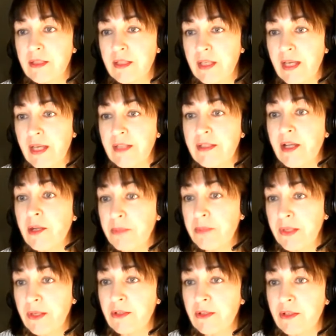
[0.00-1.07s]
can
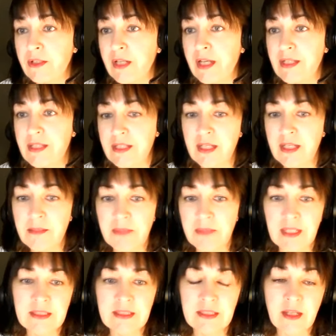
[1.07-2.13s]
appear as
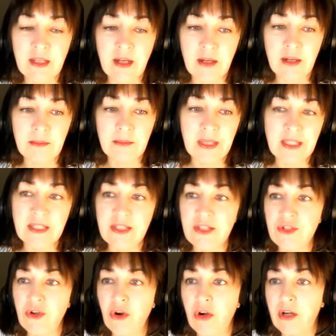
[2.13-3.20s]
TMAs
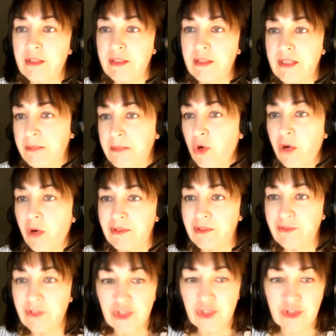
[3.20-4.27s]
based on some common
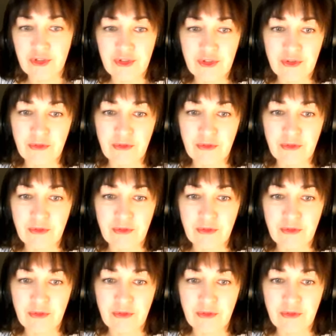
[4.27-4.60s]
features.